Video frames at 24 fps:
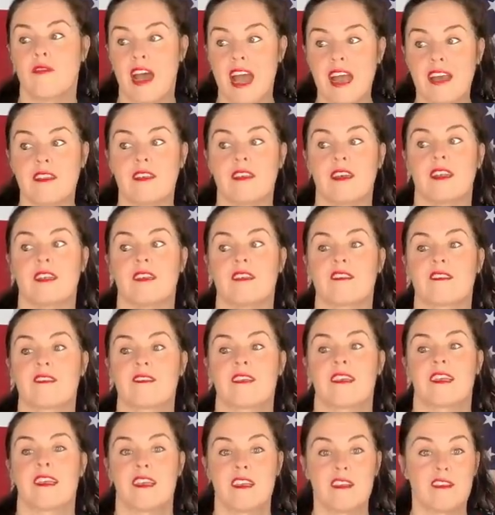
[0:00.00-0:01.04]
violence
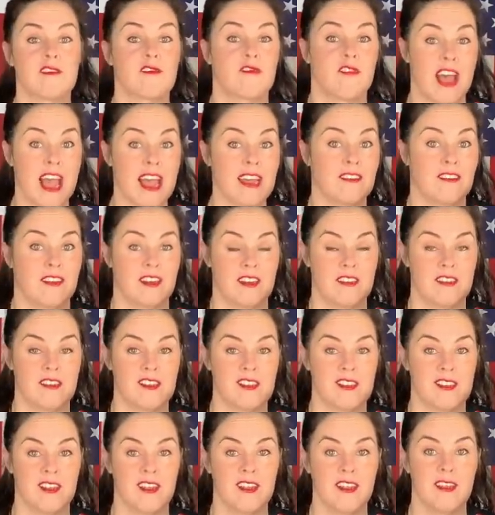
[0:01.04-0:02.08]
is
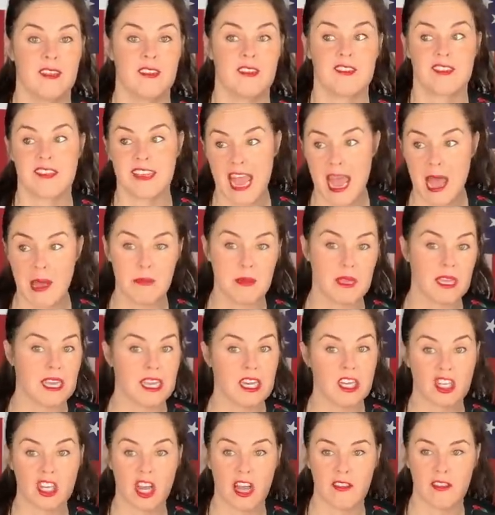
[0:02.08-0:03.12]
violence. Stabbing
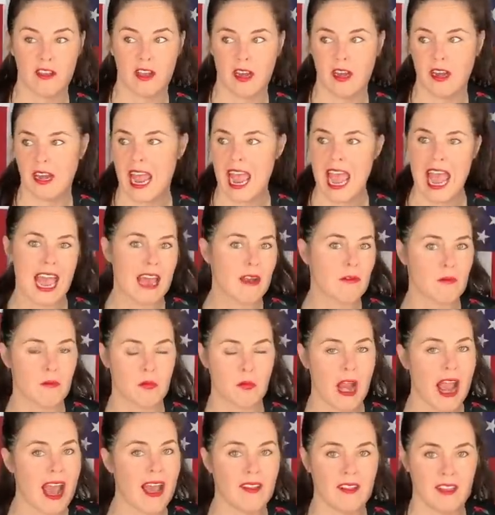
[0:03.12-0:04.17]
each other at
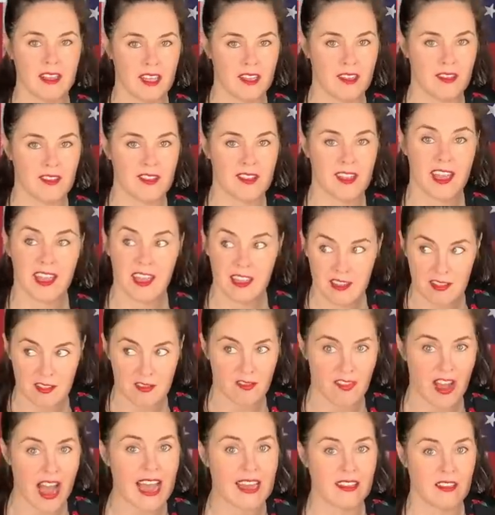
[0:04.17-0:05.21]
rallies is
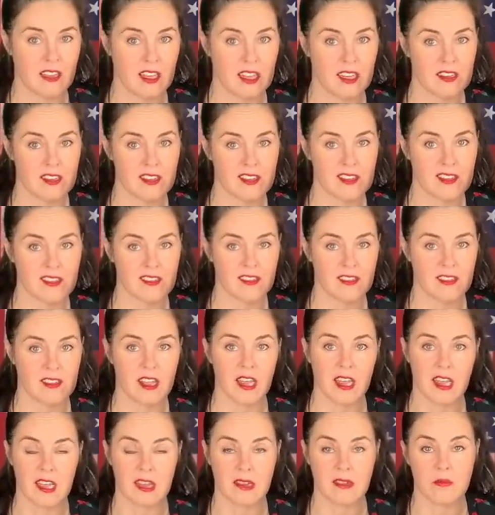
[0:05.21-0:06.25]
violence.
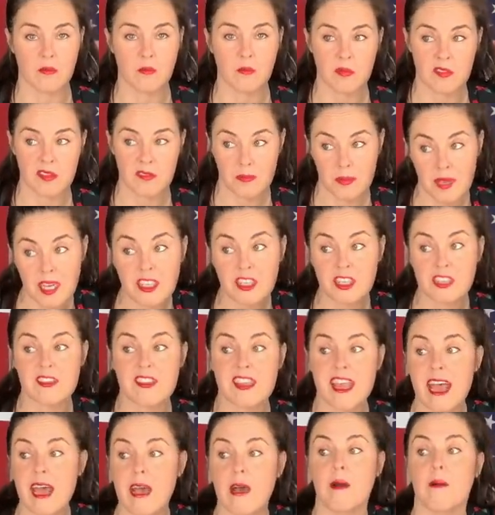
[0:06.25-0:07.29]
Like, speech is
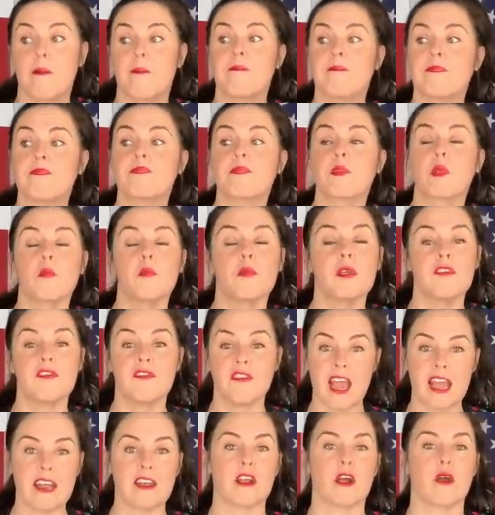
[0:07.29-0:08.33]
how we
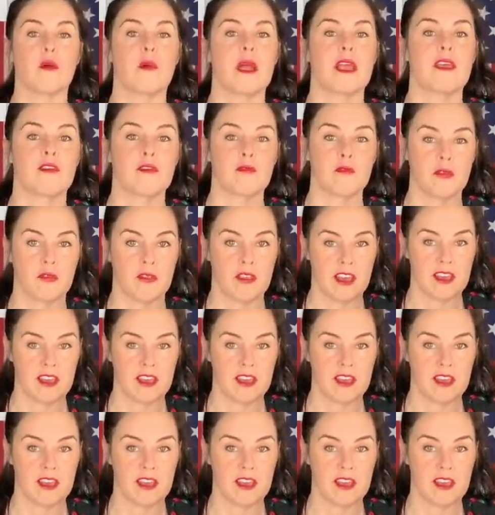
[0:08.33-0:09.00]
find our way through